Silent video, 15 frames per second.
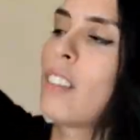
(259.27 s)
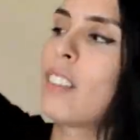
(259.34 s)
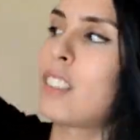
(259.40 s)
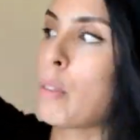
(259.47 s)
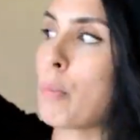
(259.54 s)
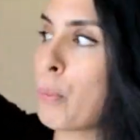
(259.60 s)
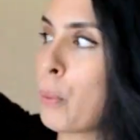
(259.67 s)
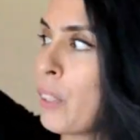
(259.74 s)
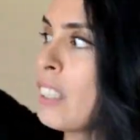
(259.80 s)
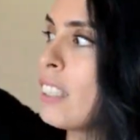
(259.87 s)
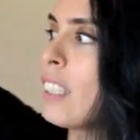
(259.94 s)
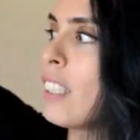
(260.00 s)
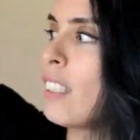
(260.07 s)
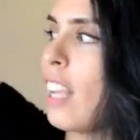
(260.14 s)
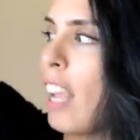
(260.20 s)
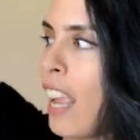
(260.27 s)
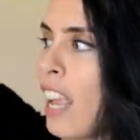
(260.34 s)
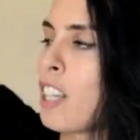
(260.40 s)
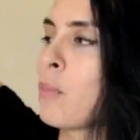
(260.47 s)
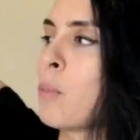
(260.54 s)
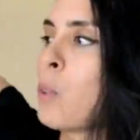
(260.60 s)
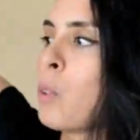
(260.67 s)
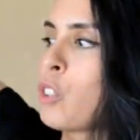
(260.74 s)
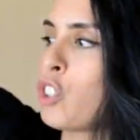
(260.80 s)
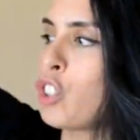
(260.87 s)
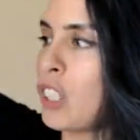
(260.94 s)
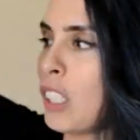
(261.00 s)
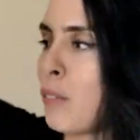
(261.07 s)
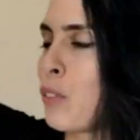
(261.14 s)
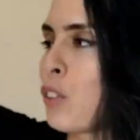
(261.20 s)
It's a printed animal
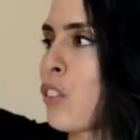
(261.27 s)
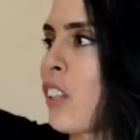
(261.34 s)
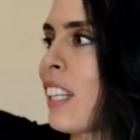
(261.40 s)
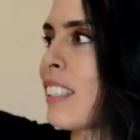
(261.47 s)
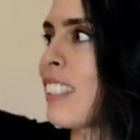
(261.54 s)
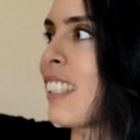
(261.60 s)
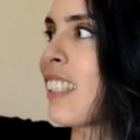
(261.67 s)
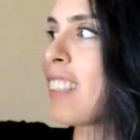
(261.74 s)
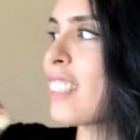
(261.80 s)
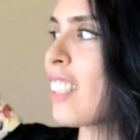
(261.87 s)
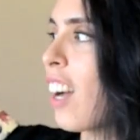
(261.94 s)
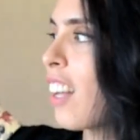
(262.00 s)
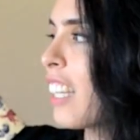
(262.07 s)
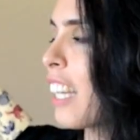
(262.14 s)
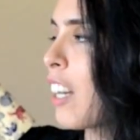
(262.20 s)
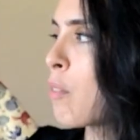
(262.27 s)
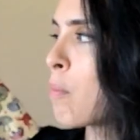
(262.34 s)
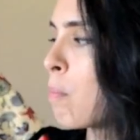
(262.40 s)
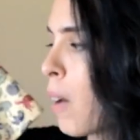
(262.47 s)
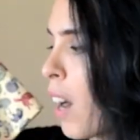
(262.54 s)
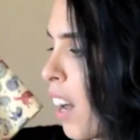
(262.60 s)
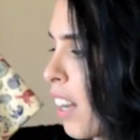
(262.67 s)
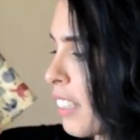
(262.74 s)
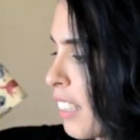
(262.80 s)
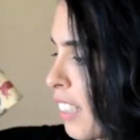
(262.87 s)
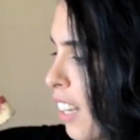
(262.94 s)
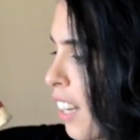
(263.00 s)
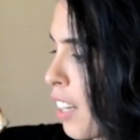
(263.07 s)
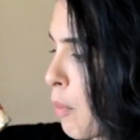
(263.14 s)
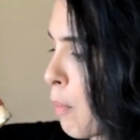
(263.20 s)
shift dress, and it's got like a mod
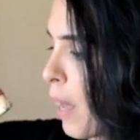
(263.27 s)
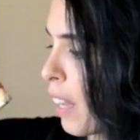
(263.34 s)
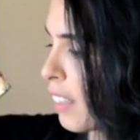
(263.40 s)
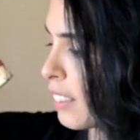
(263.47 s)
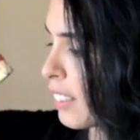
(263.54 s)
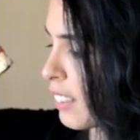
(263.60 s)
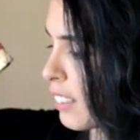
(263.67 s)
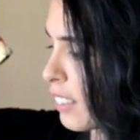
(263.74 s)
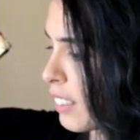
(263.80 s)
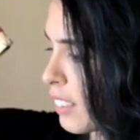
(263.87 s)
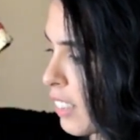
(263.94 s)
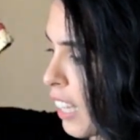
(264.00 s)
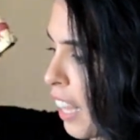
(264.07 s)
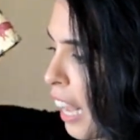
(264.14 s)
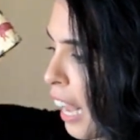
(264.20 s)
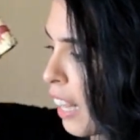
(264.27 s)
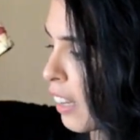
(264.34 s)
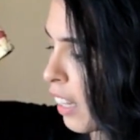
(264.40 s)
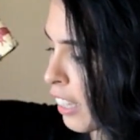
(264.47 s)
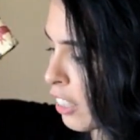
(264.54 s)
cut about it since it's that A-line